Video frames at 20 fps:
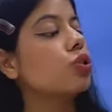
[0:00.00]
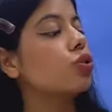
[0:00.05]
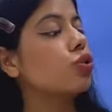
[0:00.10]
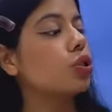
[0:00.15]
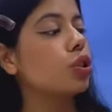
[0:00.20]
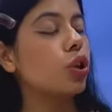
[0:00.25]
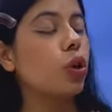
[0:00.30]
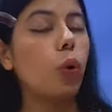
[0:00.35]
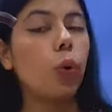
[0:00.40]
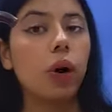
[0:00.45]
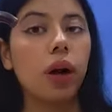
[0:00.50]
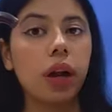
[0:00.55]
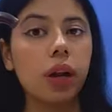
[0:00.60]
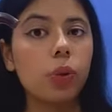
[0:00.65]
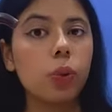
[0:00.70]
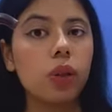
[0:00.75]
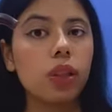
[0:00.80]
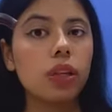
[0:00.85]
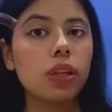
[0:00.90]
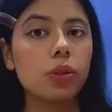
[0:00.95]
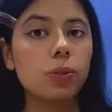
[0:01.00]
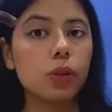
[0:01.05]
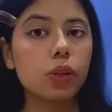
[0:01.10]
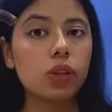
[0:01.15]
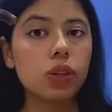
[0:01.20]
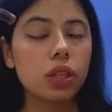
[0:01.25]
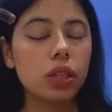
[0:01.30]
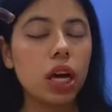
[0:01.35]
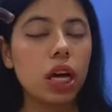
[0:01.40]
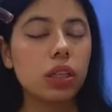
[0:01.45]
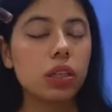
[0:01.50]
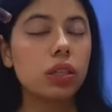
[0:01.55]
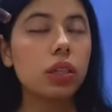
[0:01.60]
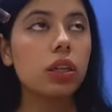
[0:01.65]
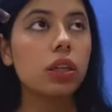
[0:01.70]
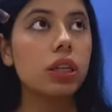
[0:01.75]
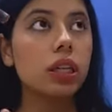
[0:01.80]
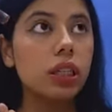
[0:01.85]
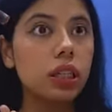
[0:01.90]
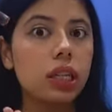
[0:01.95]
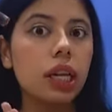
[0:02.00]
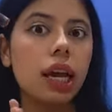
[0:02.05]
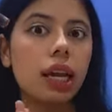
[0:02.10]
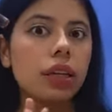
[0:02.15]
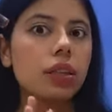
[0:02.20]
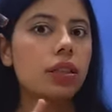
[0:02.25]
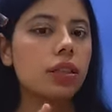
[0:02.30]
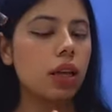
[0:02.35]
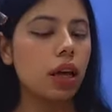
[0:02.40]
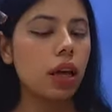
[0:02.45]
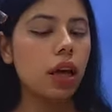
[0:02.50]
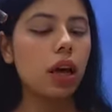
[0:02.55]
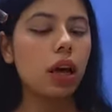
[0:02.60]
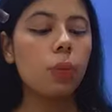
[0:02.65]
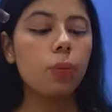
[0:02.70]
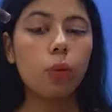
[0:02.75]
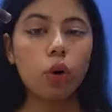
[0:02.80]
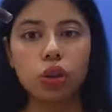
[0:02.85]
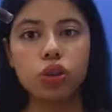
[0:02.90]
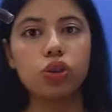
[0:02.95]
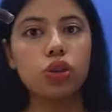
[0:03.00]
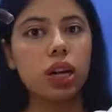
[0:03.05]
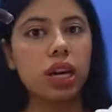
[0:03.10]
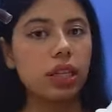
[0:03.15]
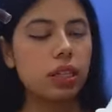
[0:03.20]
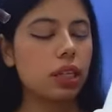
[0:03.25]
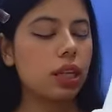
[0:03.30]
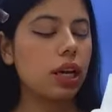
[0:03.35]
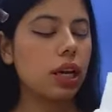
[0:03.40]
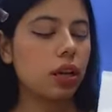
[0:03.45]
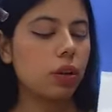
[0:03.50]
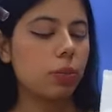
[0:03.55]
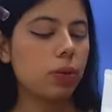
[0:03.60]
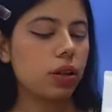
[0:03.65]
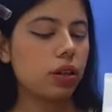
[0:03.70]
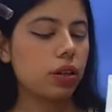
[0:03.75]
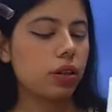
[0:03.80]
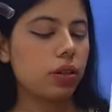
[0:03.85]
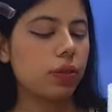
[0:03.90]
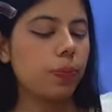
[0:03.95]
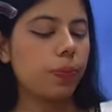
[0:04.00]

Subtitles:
you should go ahead with this because it has a real nice moisturizing effect.